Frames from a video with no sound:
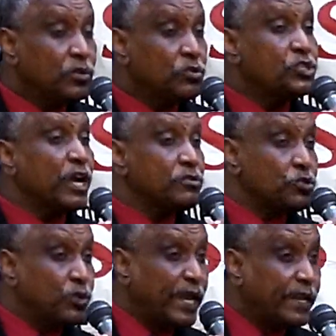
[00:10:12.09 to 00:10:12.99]
to South
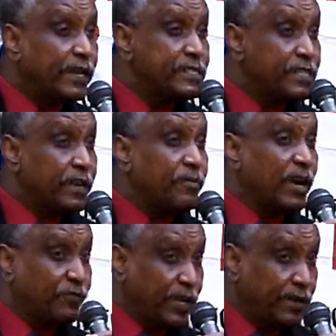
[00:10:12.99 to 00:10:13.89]
Sudan, Lester
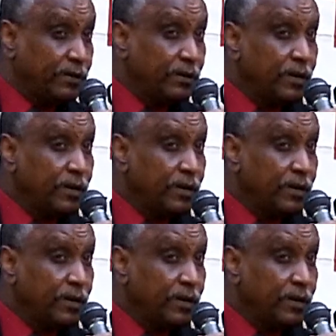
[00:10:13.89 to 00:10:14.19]
Macville.